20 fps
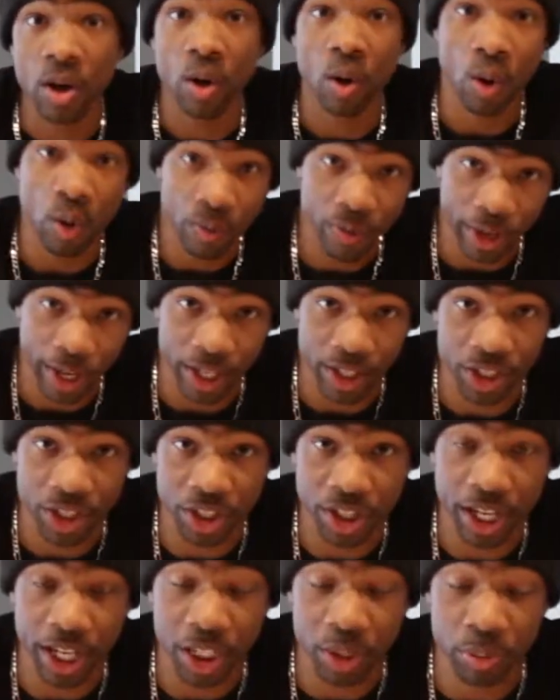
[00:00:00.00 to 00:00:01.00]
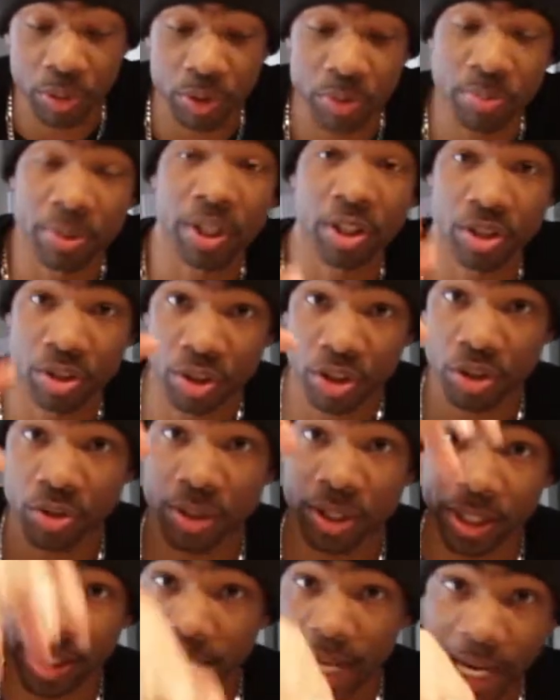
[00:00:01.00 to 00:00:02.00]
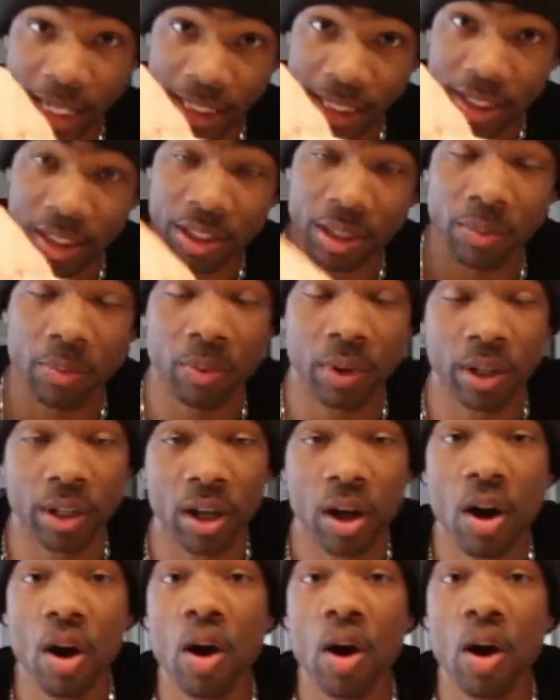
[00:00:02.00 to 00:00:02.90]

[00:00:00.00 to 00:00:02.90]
overhead shots, which means you're shooting down at someone,